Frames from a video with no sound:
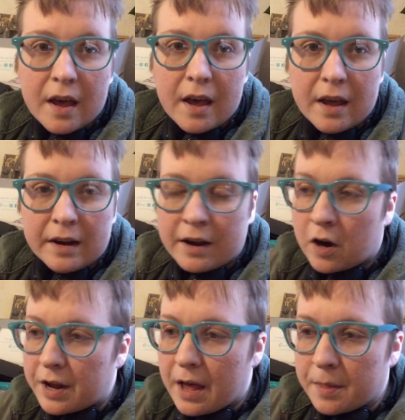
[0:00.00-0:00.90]
and I'd
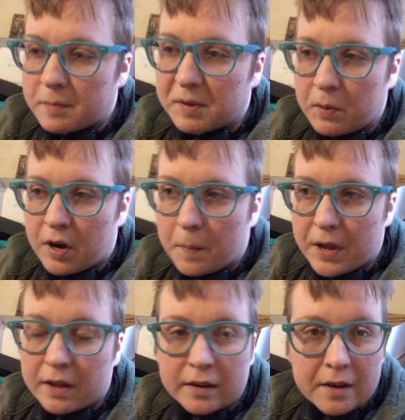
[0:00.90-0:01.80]
already had them split up
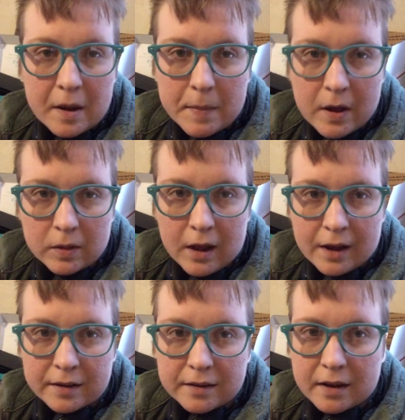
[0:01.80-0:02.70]
into 10-pound
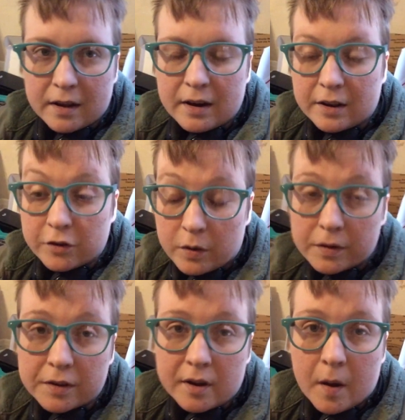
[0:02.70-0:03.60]
lots and had sold
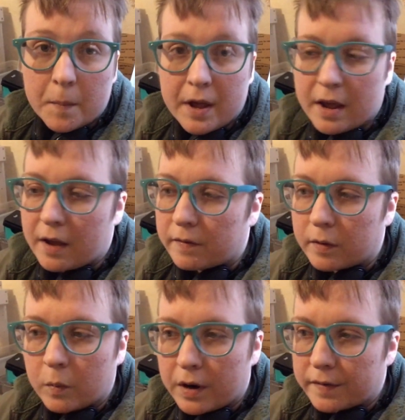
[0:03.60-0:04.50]
some, and for
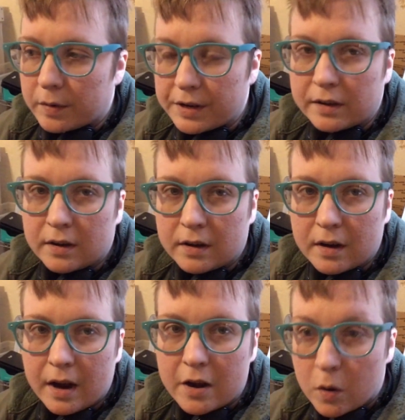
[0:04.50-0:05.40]
whatever reason,
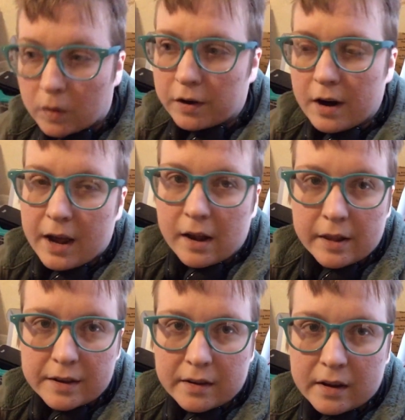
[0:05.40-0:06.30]
no longer had it
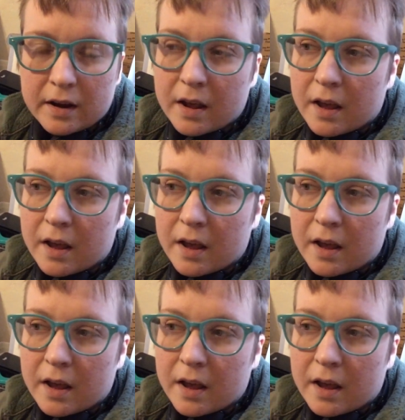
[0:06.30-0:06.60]
listed.